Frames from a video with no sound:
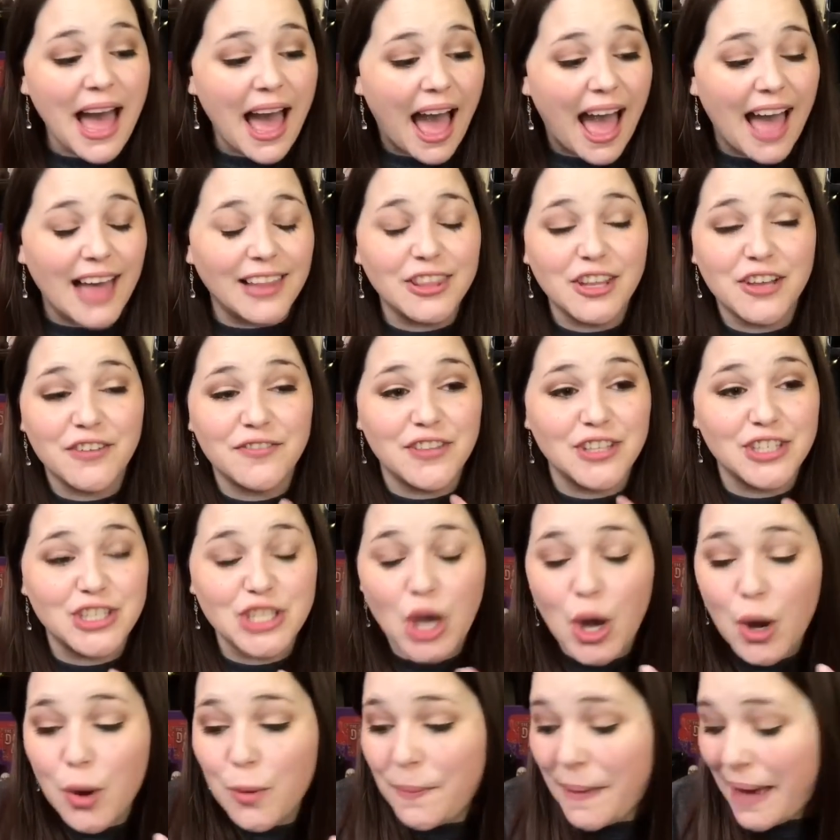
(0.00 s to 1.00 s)
I love the
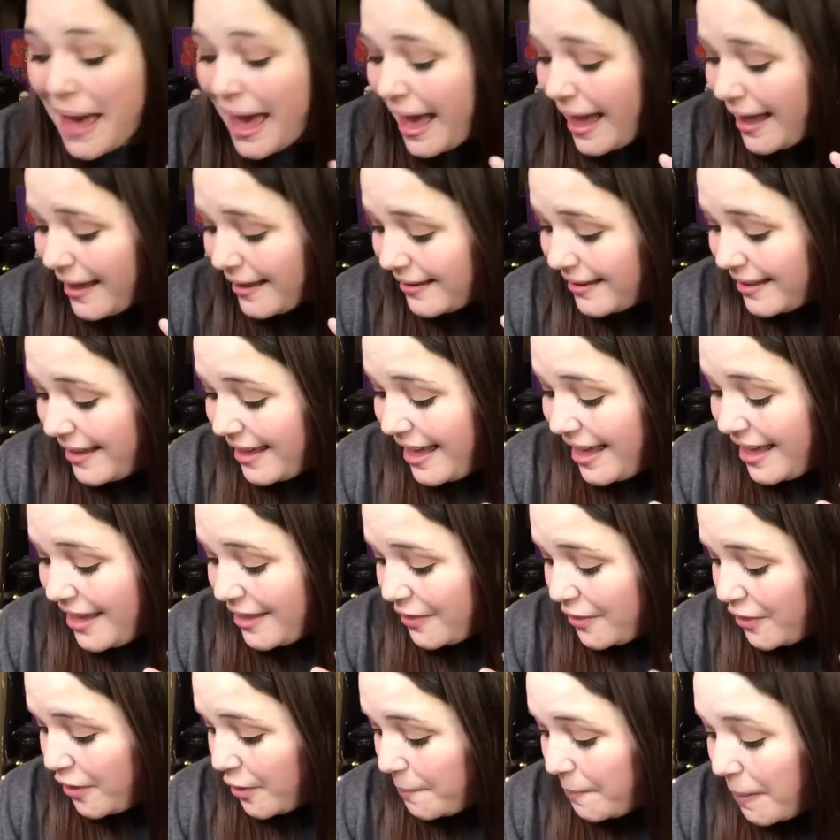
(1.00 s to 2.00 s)
tote bag,
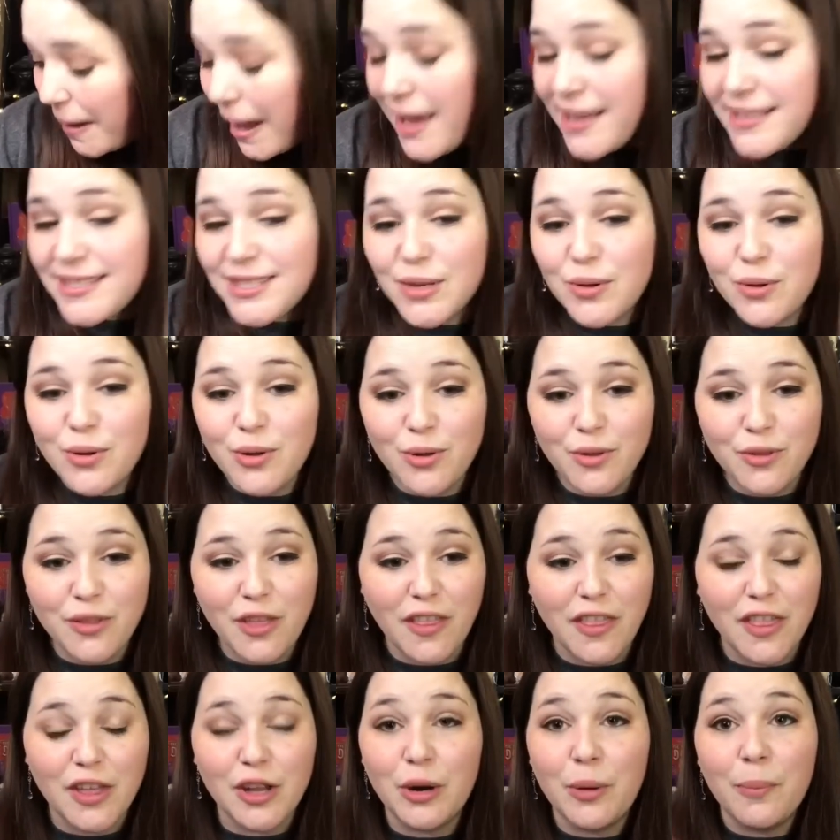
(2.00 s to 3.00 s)
the puzzle, the
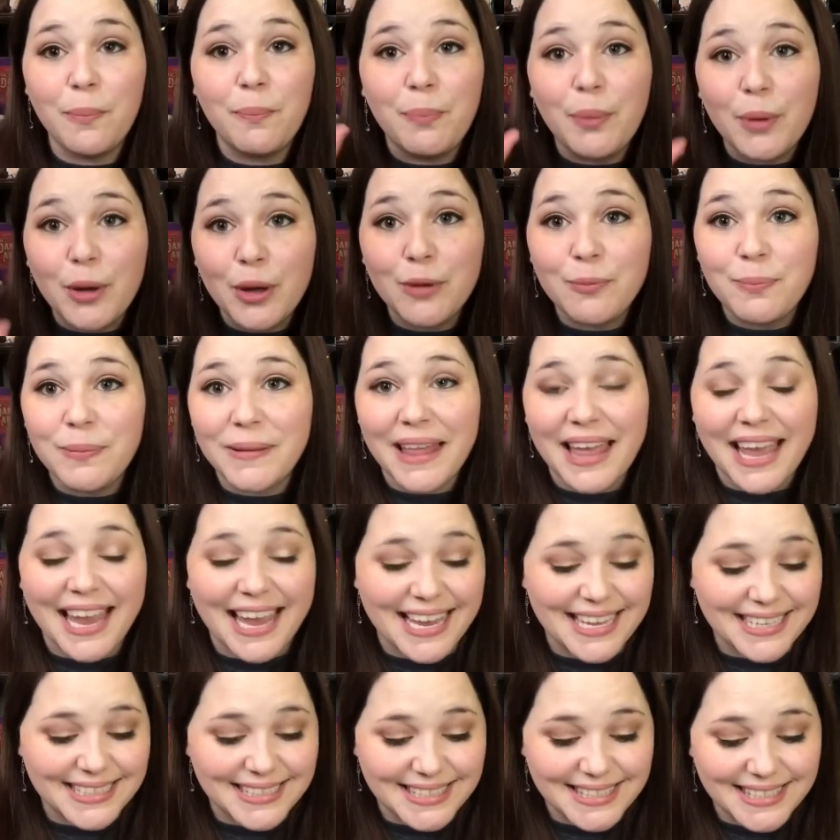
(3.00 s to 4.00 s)
little book
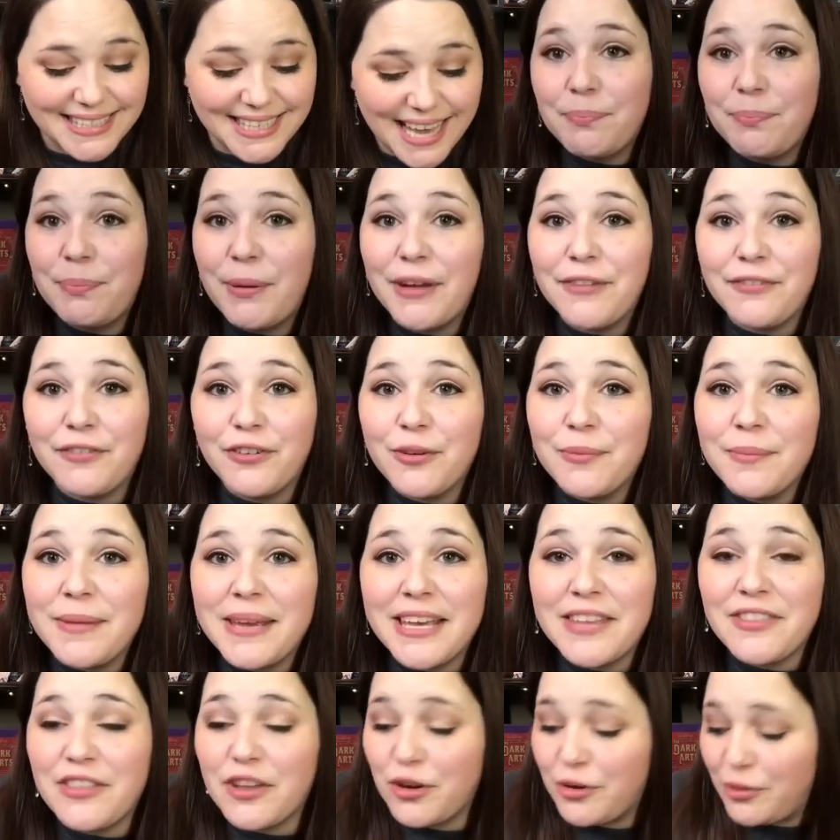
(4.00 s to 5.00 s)
plates. But for
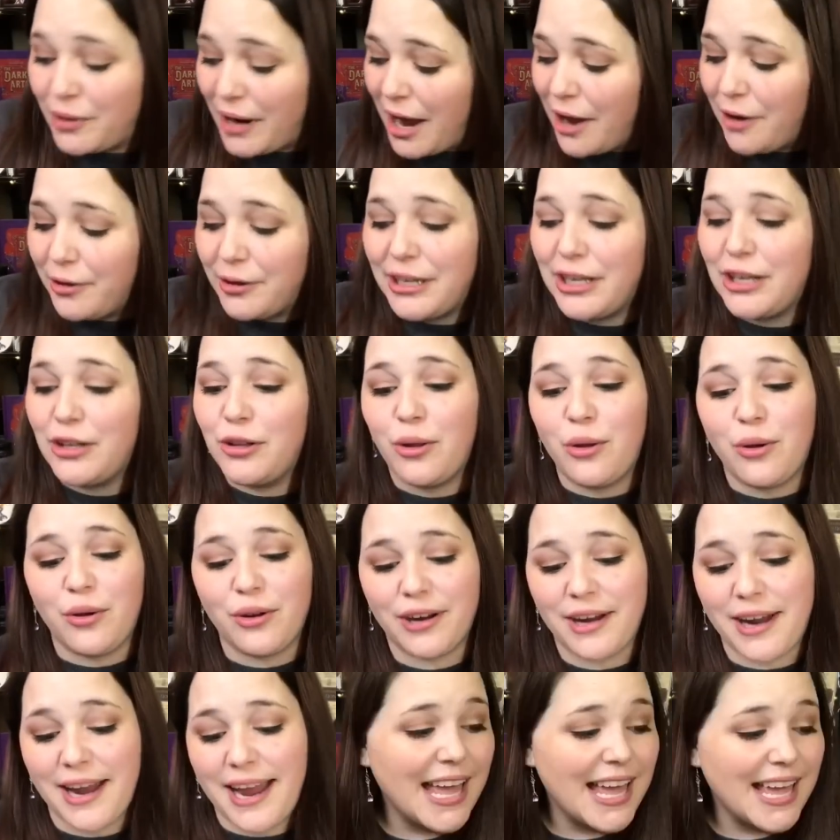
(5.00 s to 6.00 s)
me, the crown and
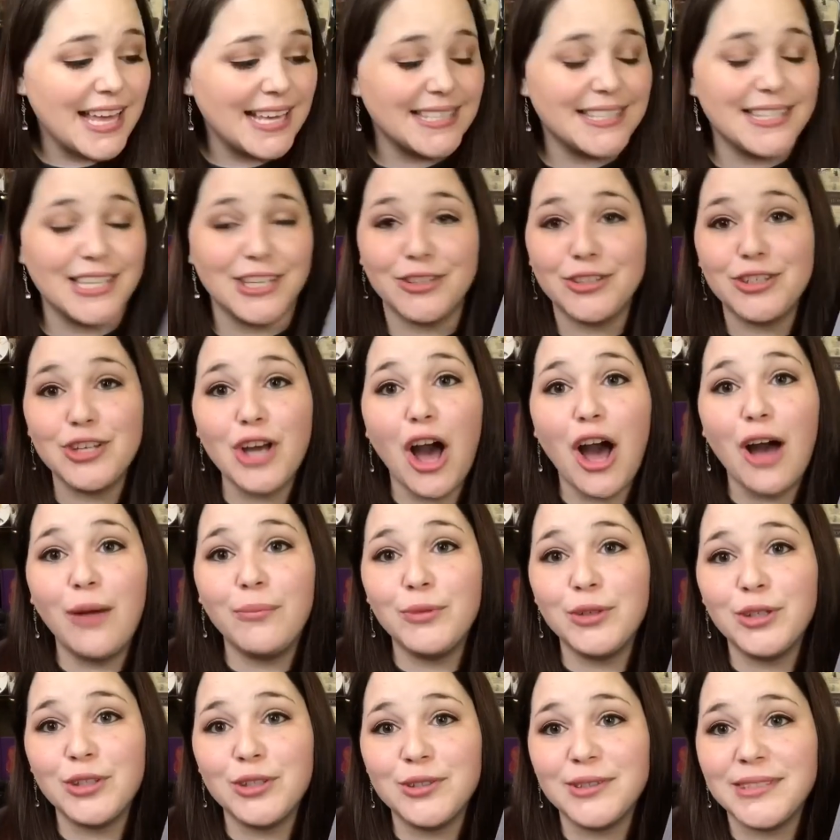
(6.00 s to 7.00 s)
glory is their Tom
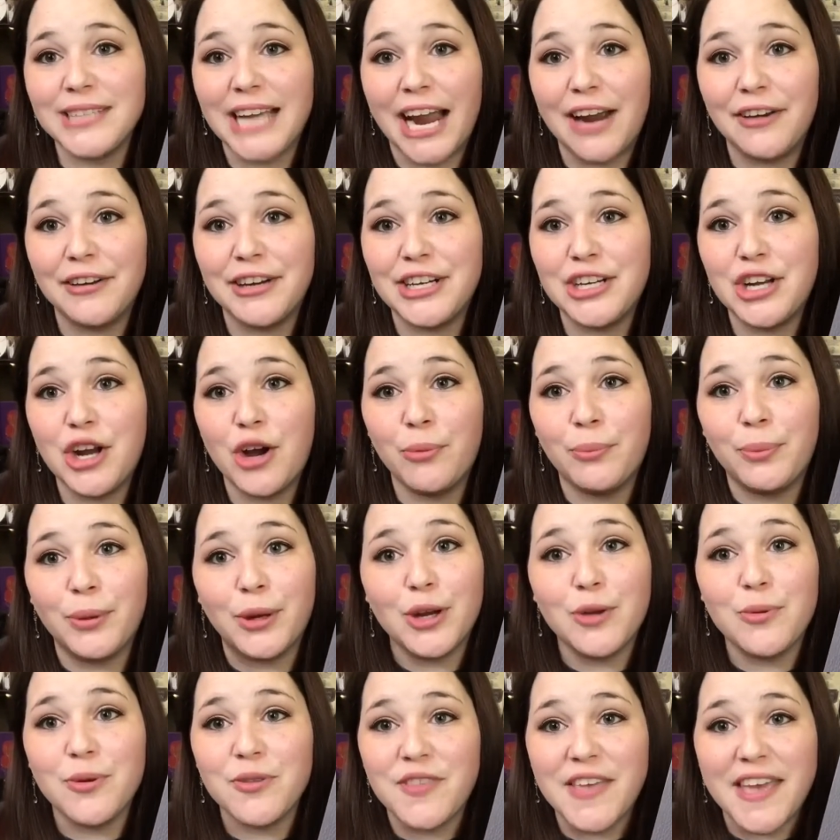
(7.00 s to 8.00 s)
Riddle diary
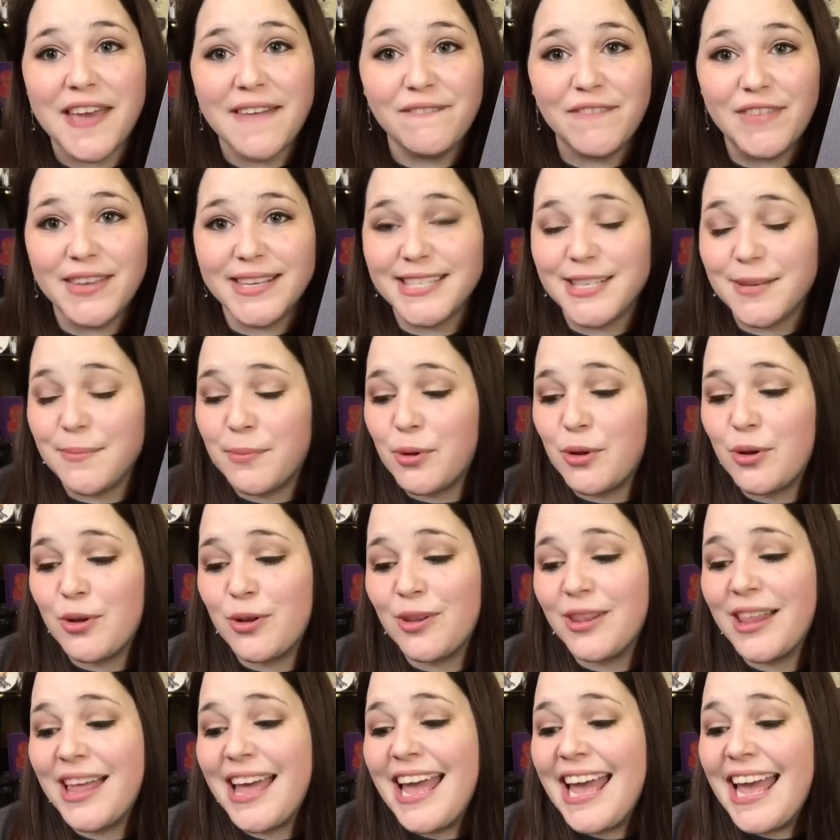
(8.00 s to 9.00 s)
notebook with the
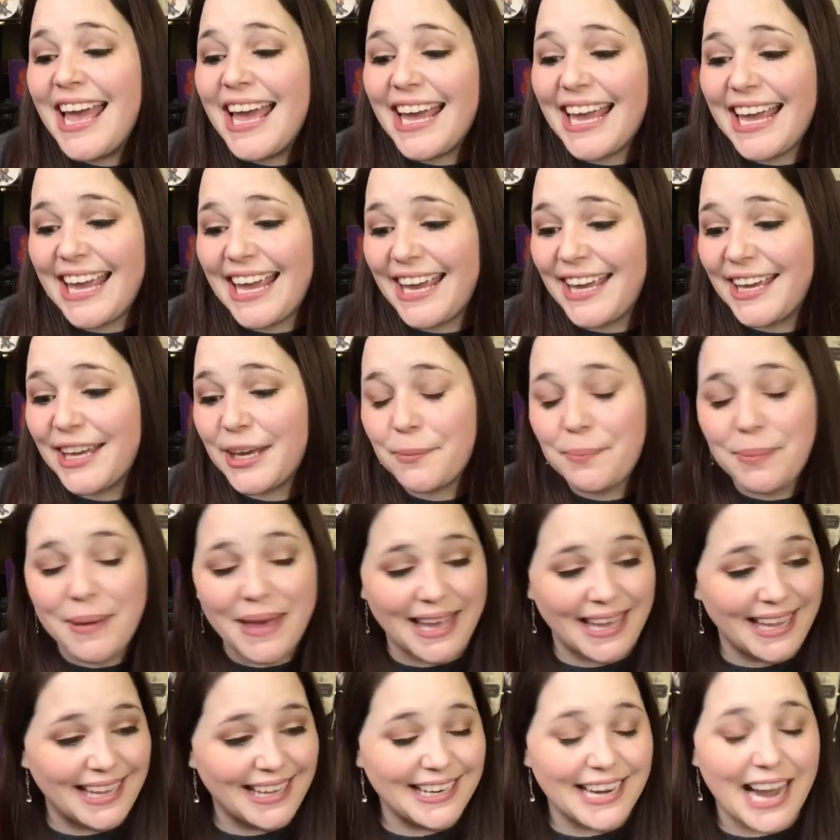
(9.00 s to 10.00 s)
invisible ink
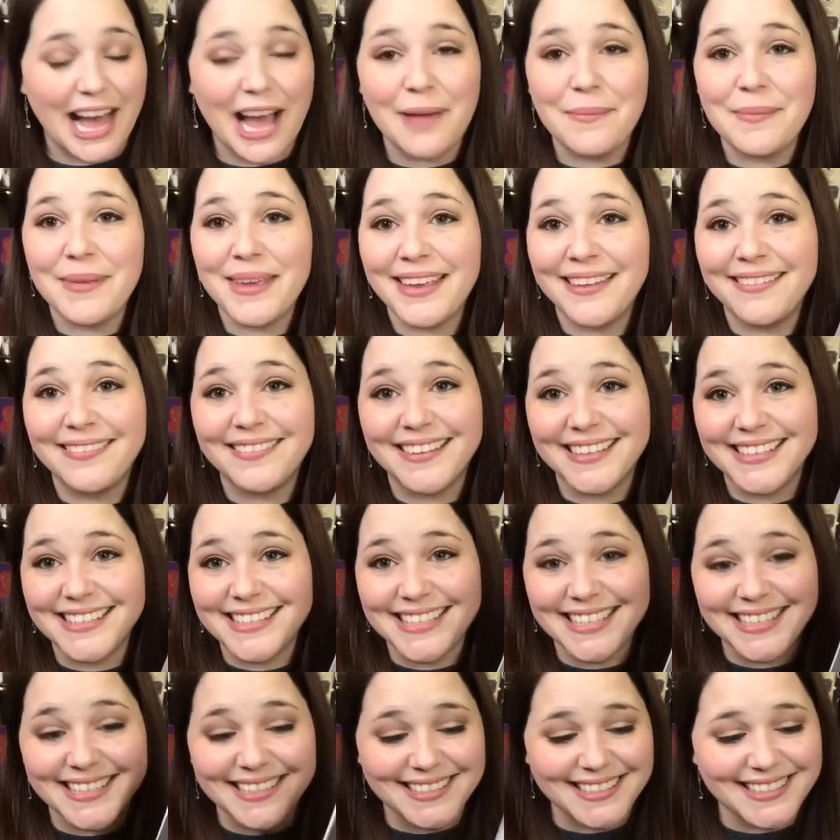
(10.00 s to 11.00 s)
pen. I mean, this
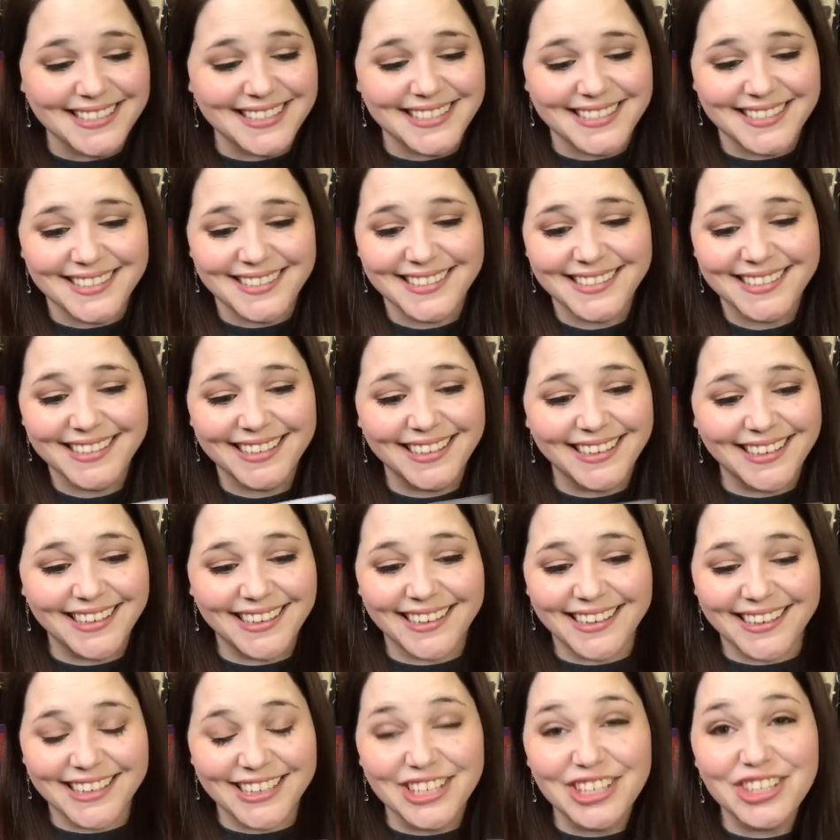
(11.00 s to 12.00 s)
is
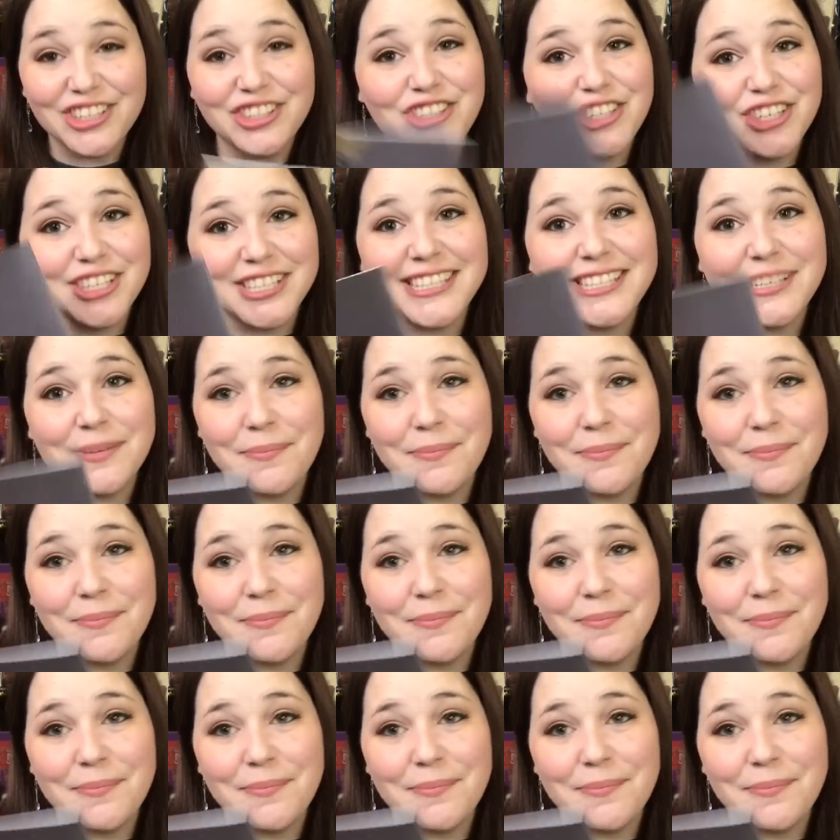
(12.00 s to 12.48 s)
just